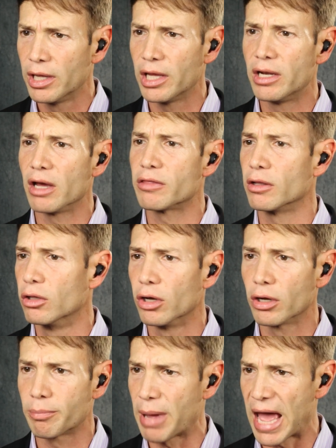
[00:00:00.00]
it doesn't
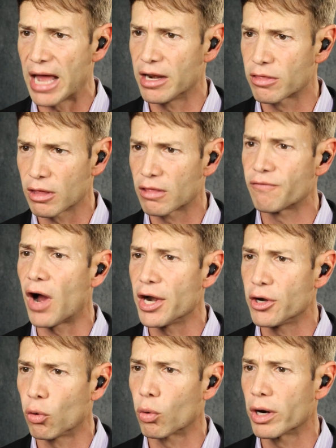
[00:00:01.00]
look bad. It's
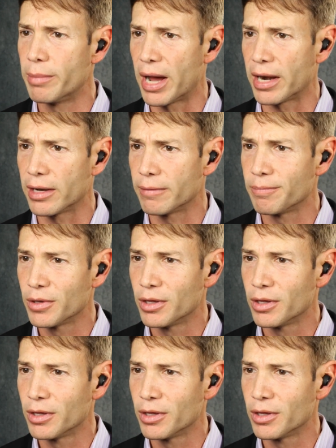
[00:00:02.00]
fine. Don't worry about it."